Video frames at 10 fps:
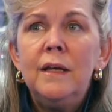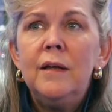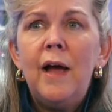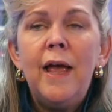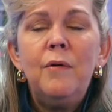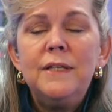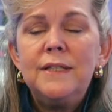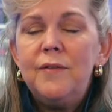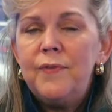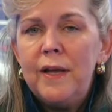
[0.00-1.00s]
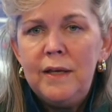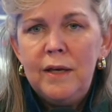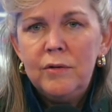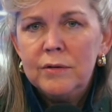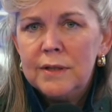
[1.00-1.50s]
I always say find the
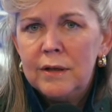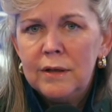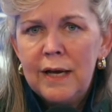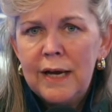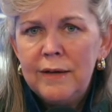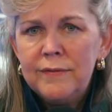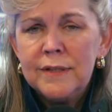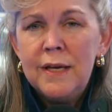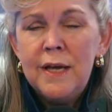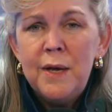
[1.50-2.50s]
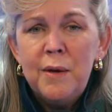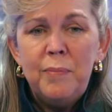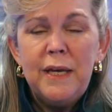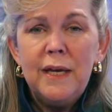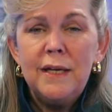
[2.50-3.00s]
eagles in our lives,
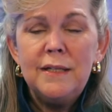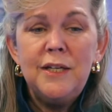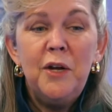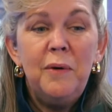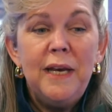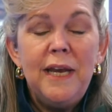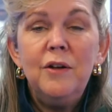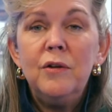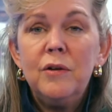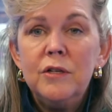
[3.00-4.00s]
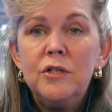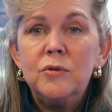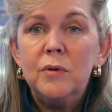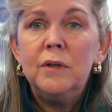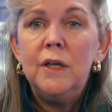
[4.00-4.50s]
because, an eagle can
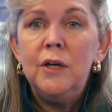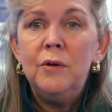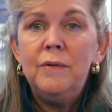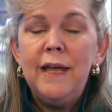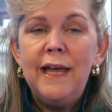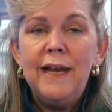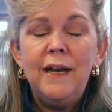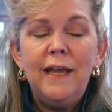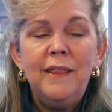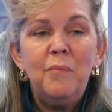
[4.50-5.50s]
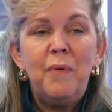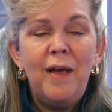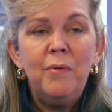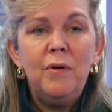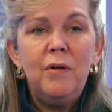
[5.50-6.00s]
soar alone. And in the
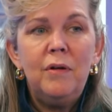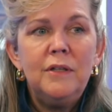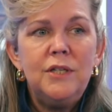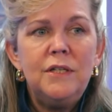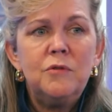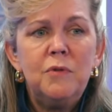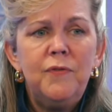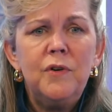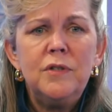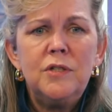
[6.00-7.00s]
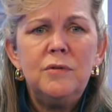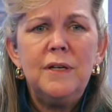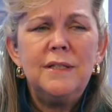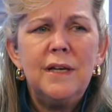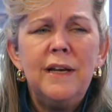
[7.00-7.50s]
Bible, Jesus refers to
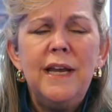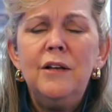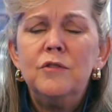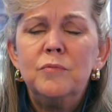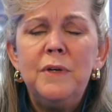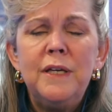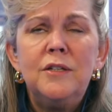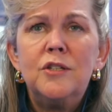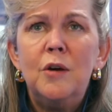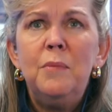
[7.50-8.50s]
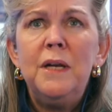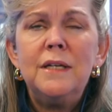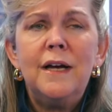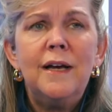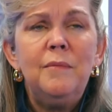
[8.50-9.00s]
us on eagle's wings so many
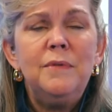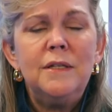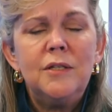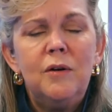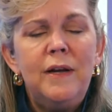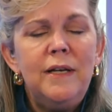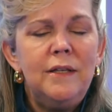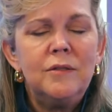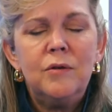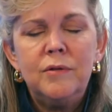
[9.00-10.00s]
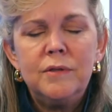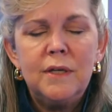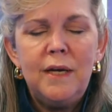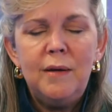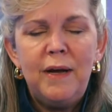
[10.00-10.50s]
times. And so I did this whole
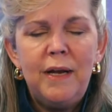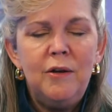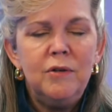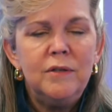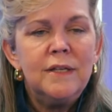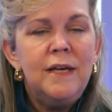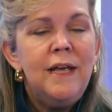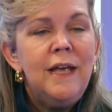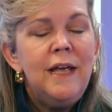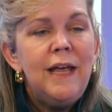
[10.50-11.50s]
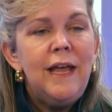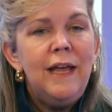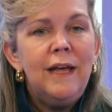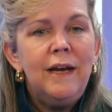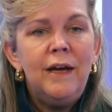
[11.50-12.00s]
study about eagles,
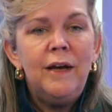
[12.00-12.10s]
and